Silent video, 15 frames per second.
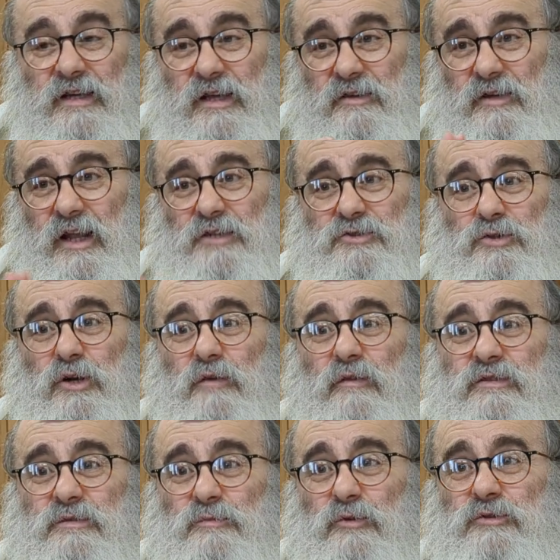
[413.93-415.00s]
You're not sure if
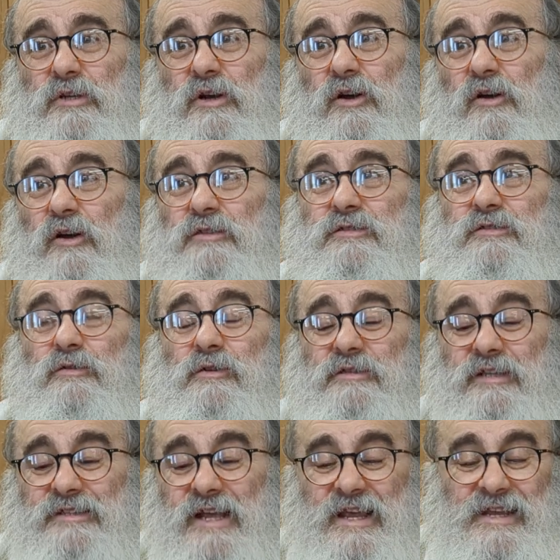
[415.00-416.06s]
it's mutar or osur.
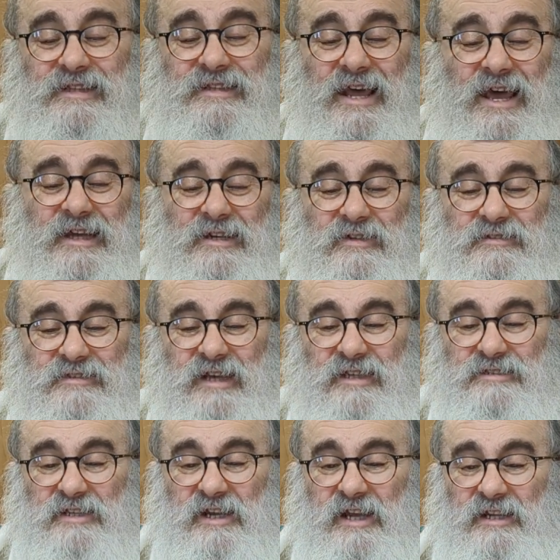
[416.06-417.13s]
Says, then you
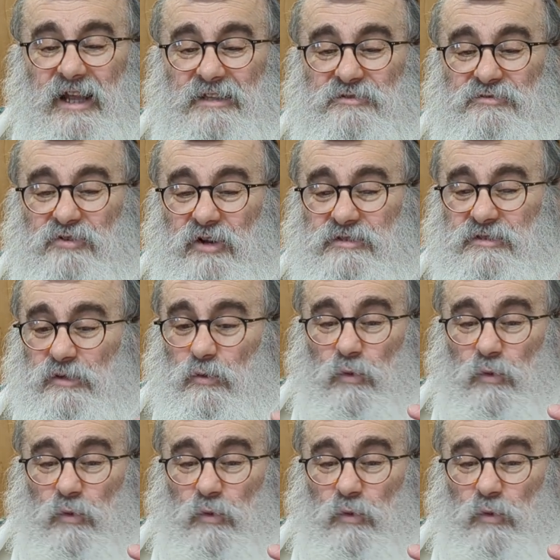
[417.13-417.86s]
says you cannot trust her.